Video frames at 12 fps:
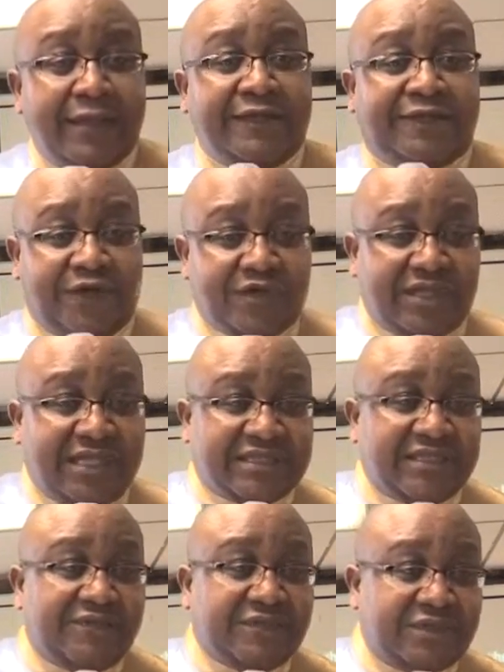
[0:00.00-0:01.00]
the first
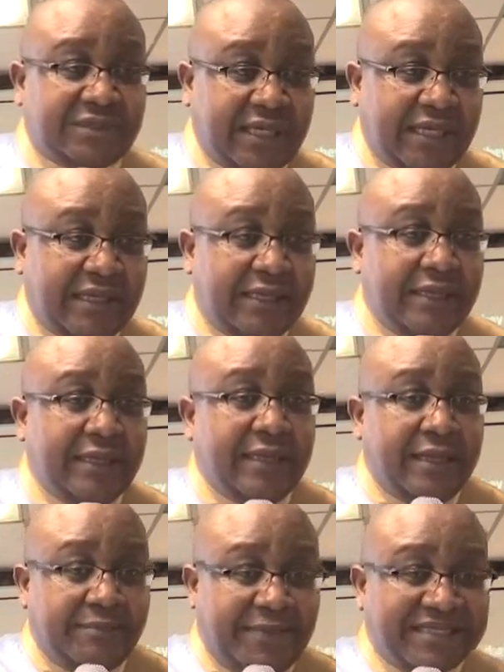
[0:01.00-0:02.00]
lesson of today
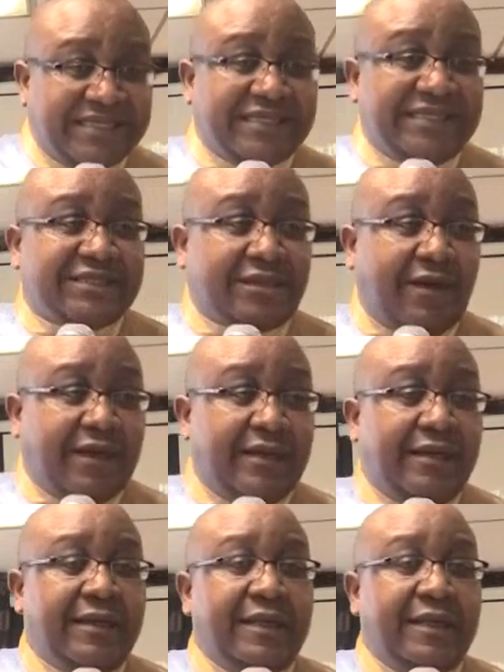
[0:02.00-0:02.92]
basically started.